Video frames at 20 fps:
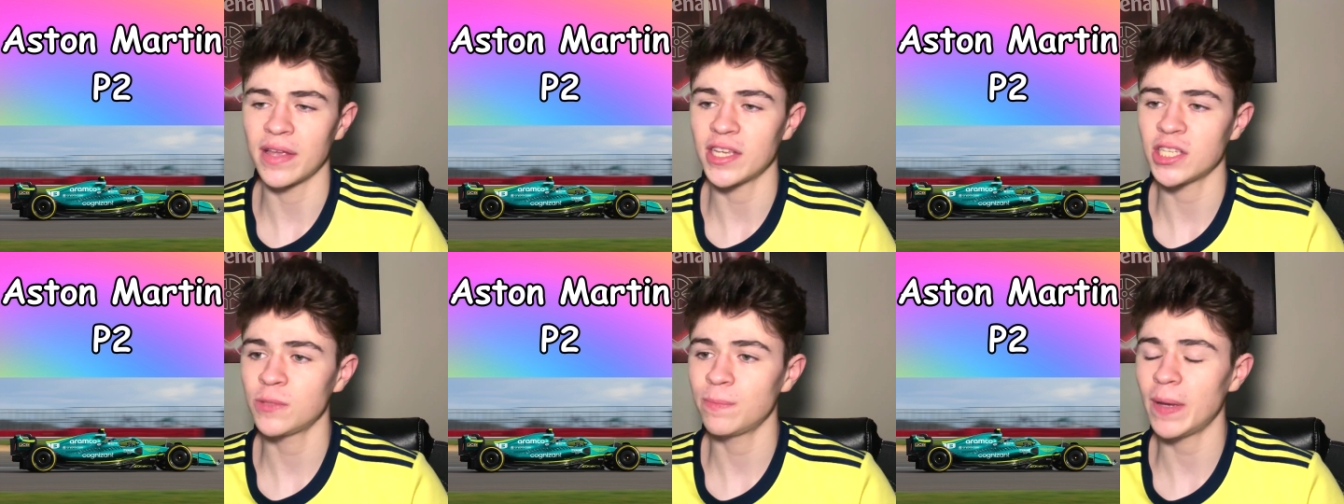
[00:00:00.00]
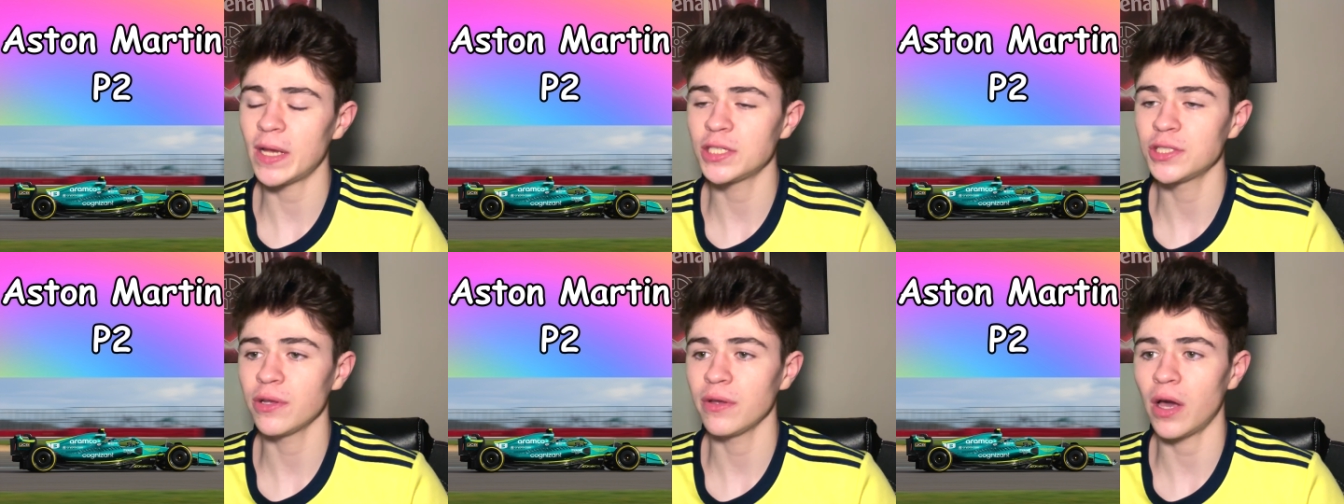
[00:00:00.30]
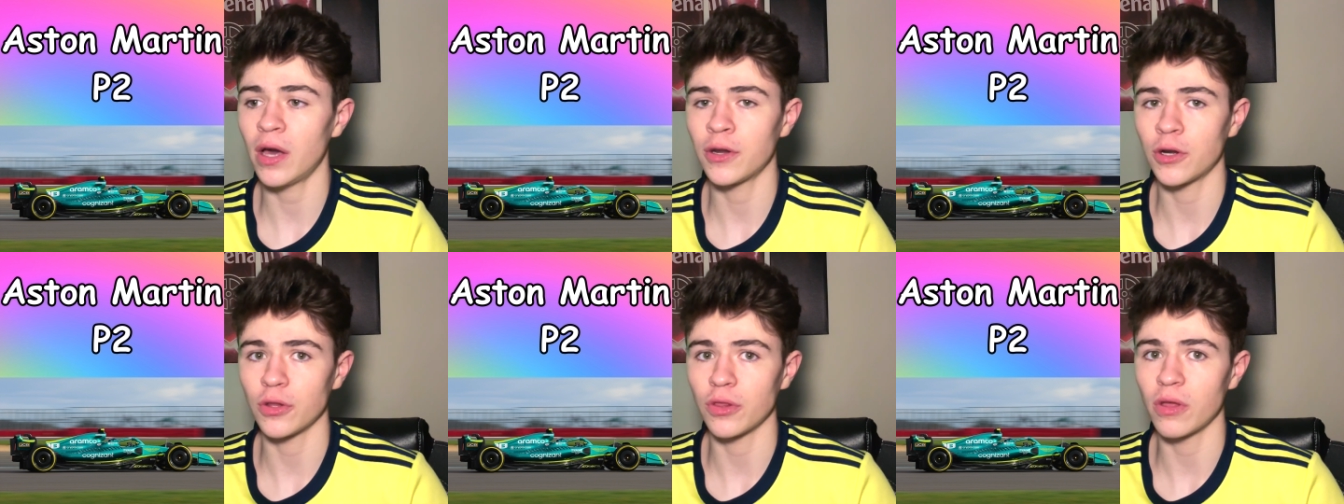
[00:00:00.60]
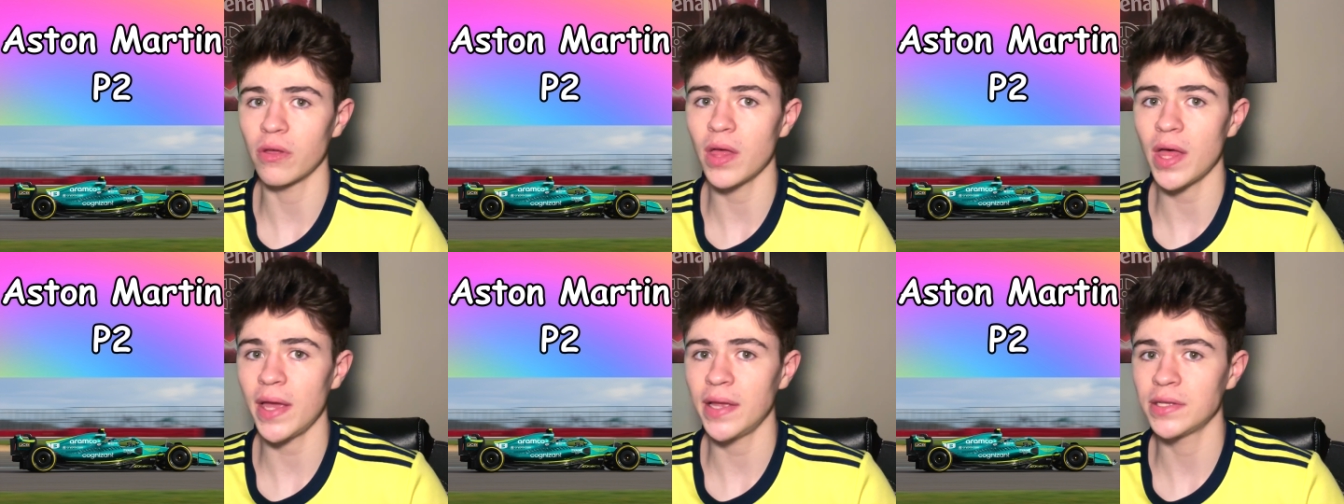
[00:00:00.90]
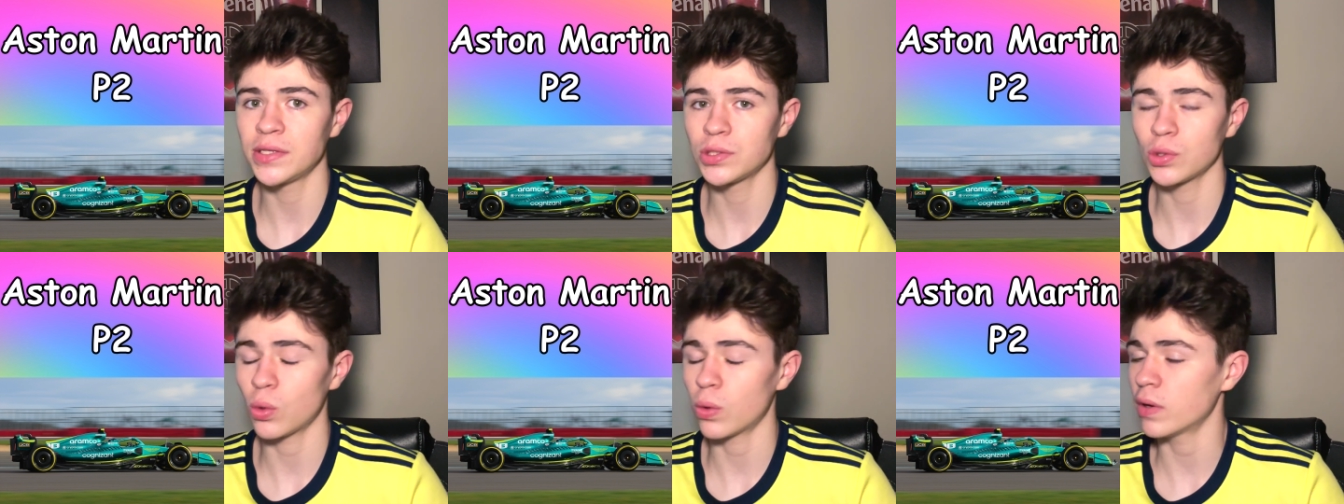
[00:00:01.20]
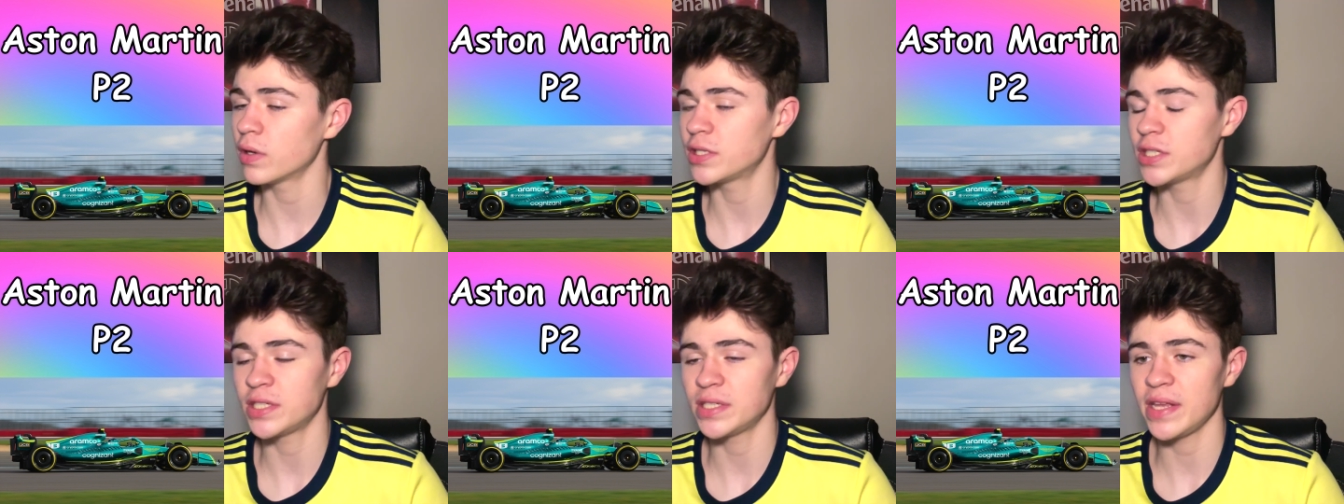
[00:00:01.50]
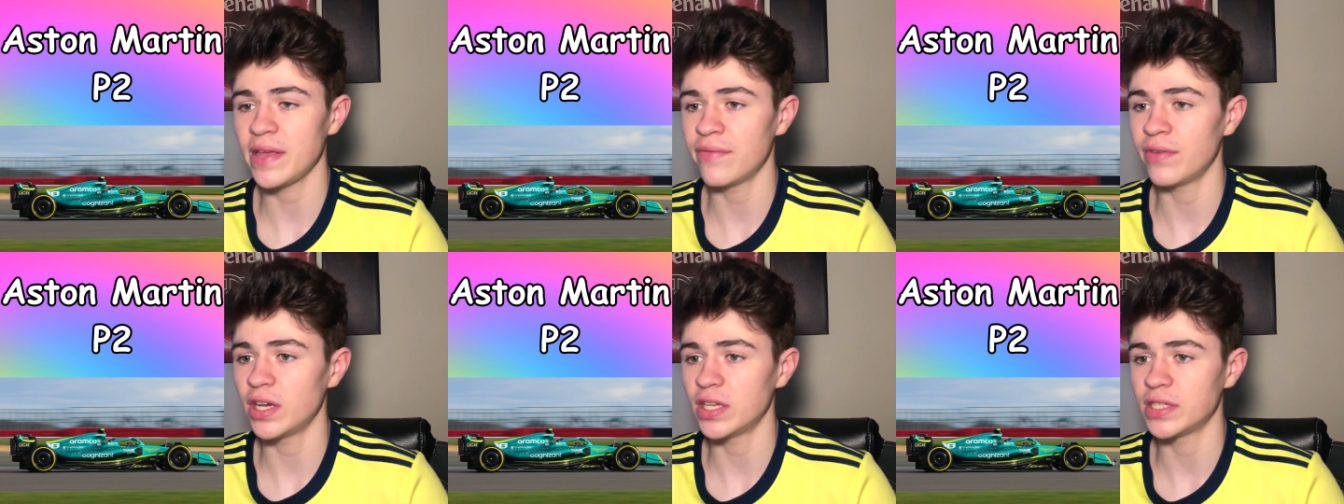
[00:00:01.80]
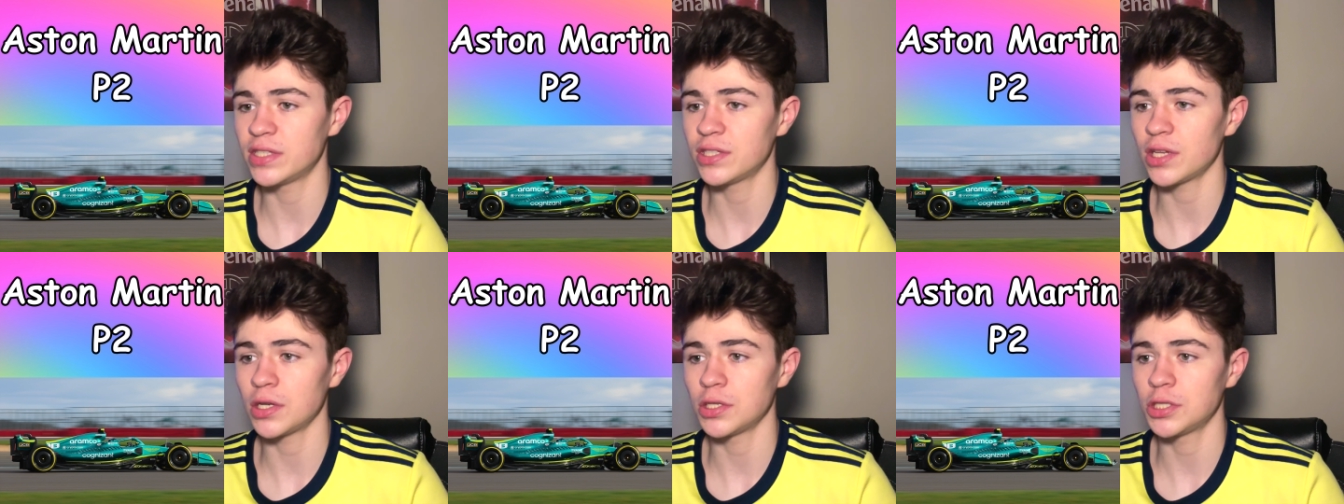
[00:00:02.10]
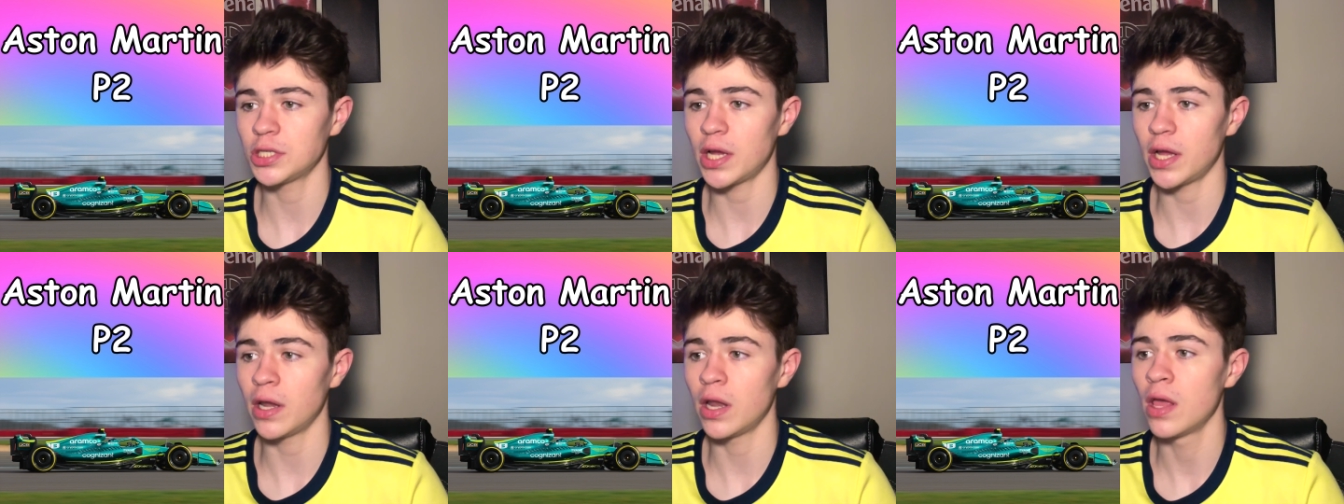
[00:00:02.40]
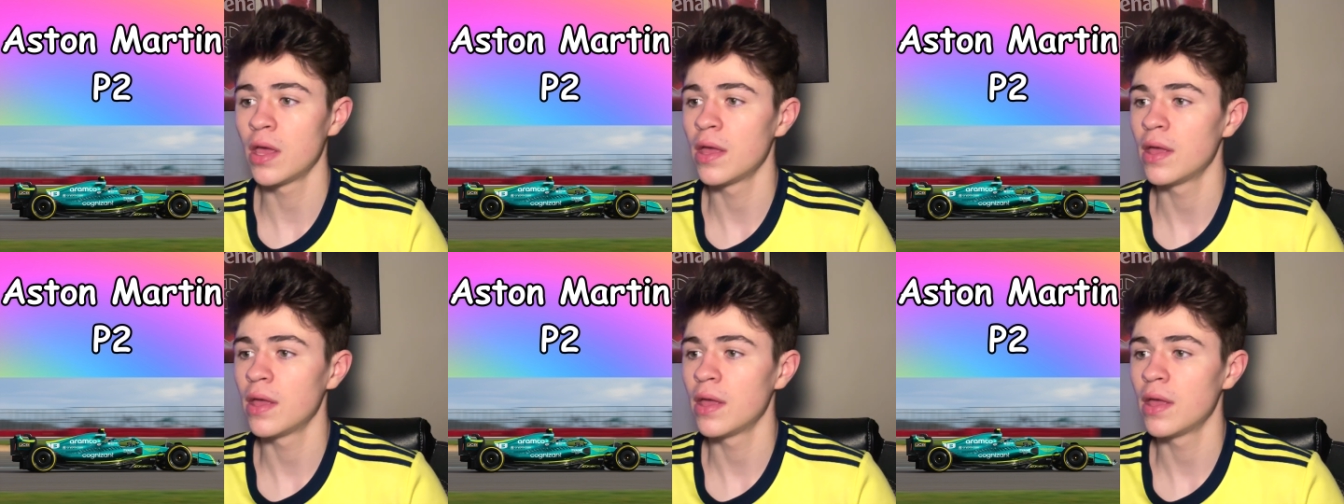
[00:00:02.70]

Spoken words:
especially under the lights or just even in sunshine.